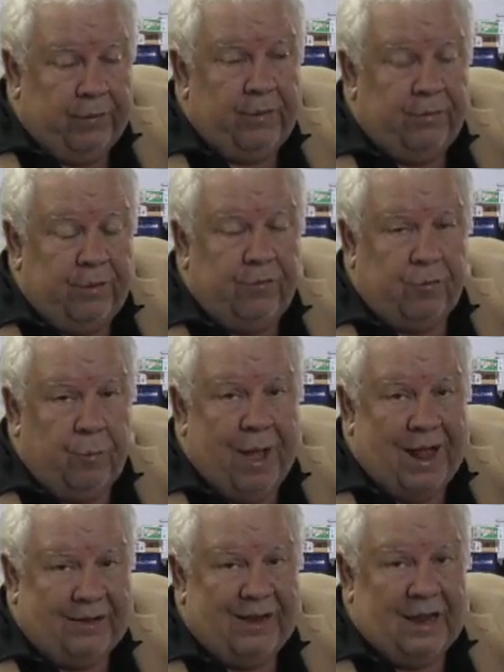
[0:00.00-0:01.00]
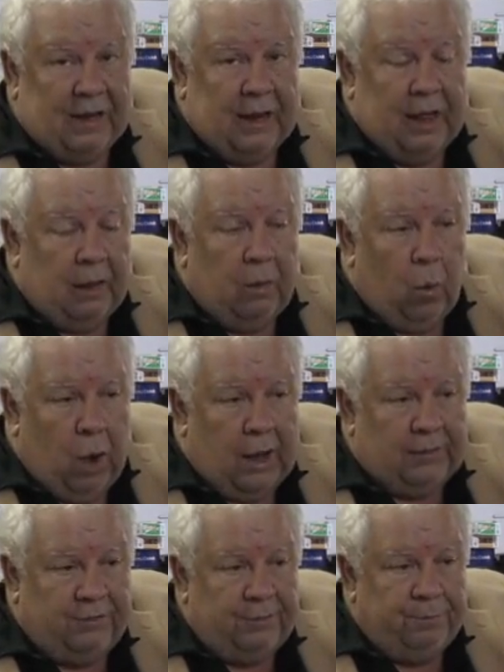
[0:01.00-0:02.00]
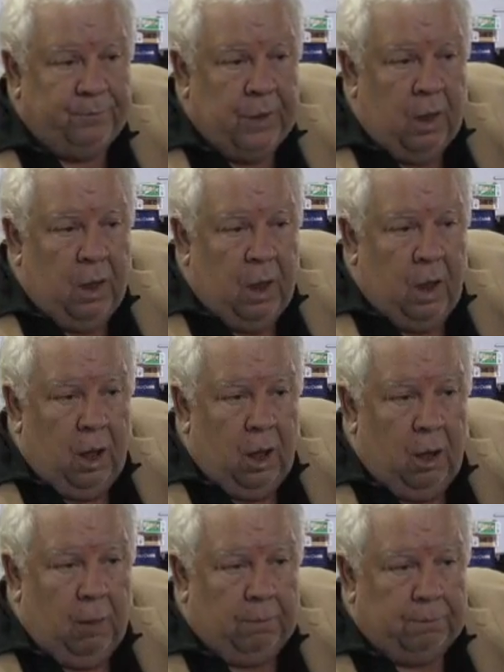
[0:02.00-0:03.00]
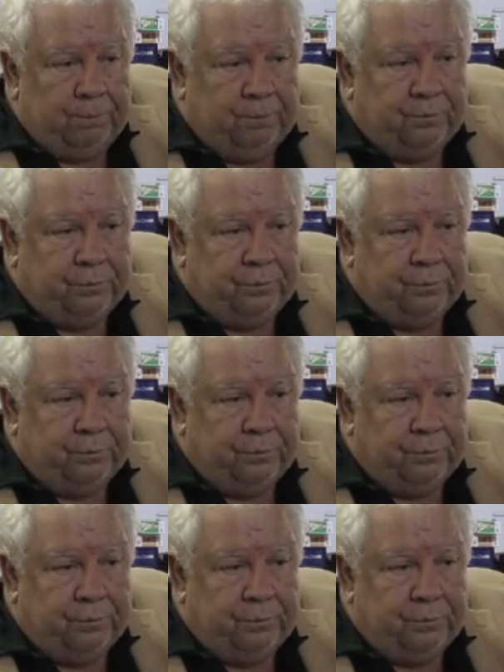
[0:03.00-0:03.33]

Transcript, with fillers: These are about 10 kilowatts. Um,